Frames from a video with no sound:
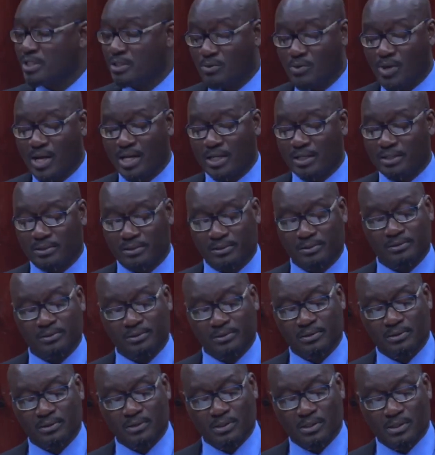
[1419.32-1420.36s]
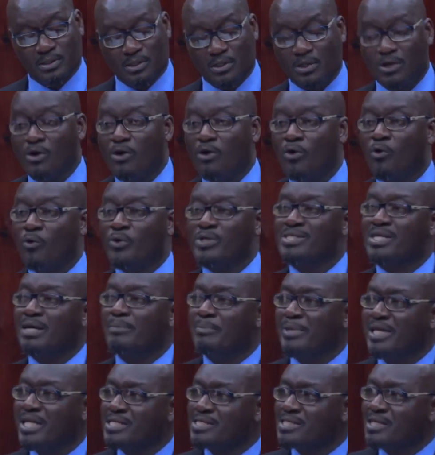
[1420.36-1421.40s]
her in a while, who is a
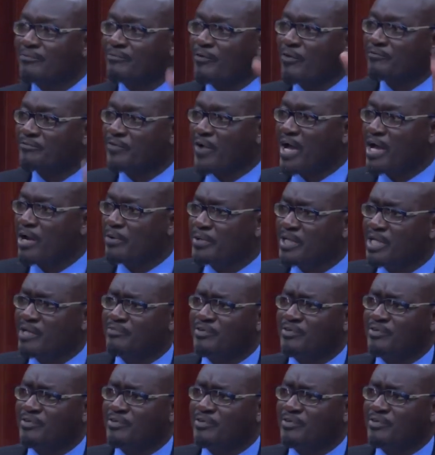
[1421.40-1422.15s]
minister for firing.